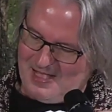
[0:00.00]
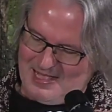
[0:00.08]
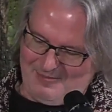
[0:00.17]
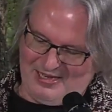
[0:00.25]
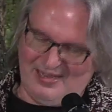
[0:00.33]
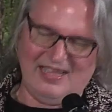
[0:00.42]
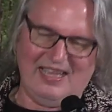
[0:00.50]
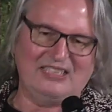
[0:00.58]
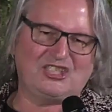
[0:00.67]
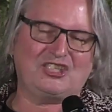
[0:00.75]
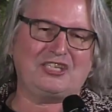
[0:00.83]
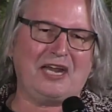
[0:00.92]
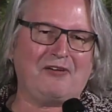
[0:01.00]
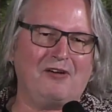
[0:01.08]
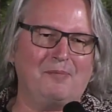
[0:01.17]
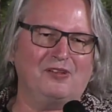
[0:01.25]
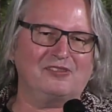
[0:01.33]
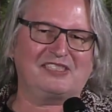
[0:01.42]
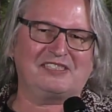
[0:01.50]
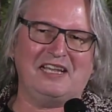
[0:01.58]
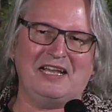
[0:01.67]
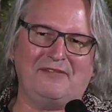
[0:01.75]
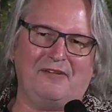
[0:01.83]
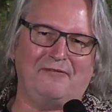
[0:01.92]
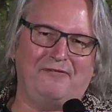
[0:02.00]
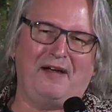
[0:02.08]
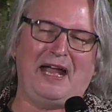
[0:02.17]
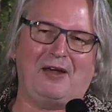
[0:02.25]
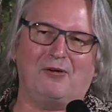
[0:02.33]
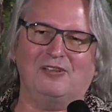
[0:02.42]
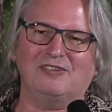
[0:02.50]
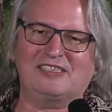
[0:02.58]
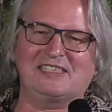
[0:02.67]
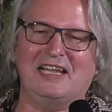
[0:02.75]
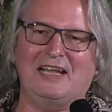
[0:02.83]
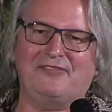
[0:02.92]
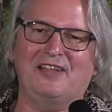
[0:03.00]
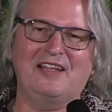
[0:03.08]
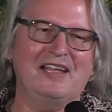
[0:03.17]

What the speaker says: I mean, and shareable stuff, viral stuff,